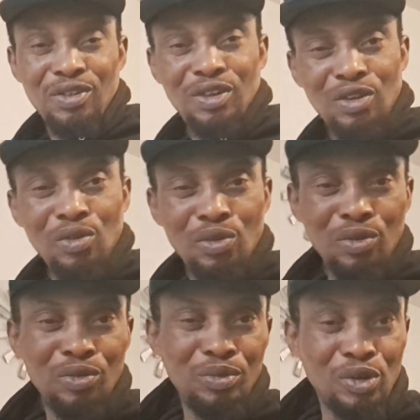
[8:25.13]

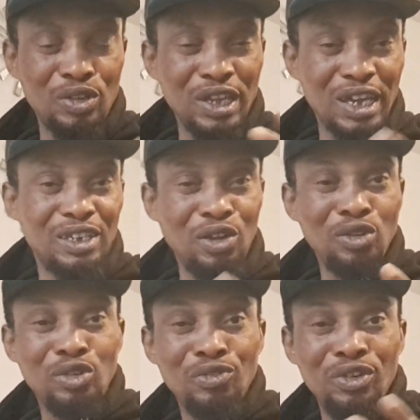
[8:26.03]
Because there is a
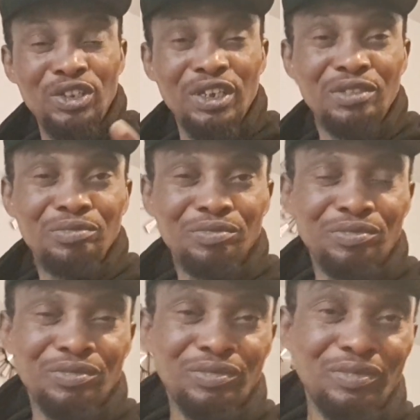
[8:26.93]
lot of reason
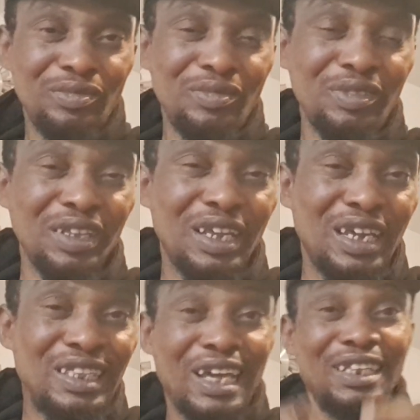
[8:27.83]

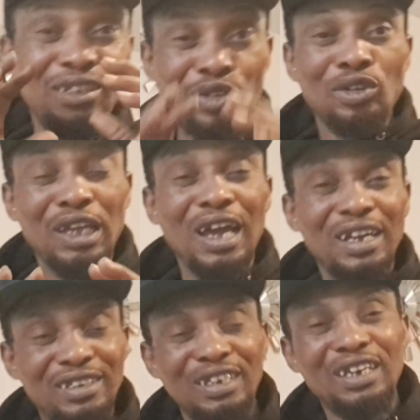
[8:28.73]
that the daughter
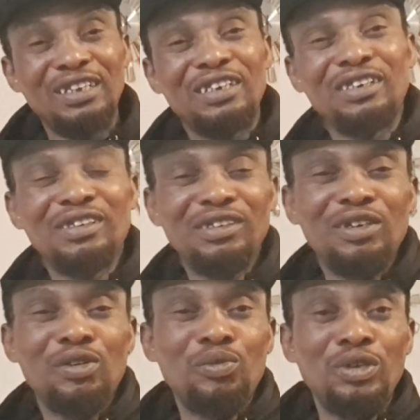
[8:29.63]
has said,
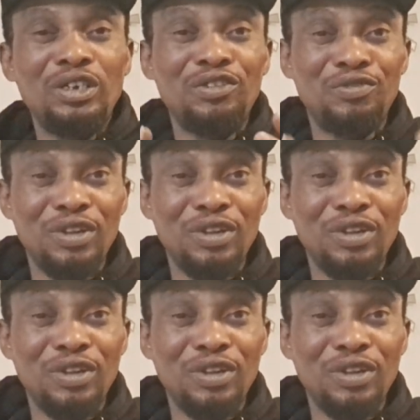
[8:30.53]
which